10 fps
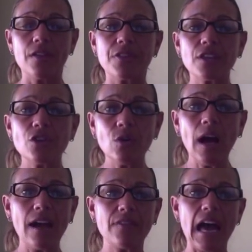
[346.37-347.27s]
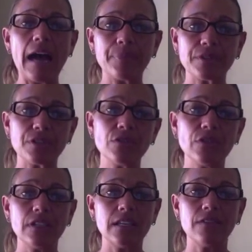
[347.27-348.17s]
then you have the
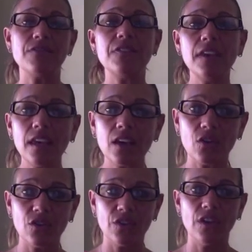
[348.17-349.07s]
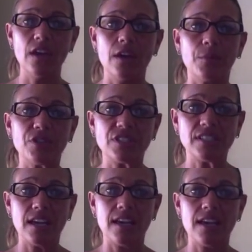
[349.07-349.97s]
opportunity, a vehicle per
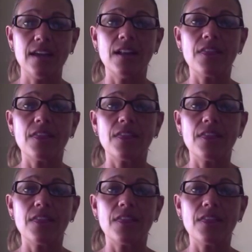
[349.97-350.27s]
se,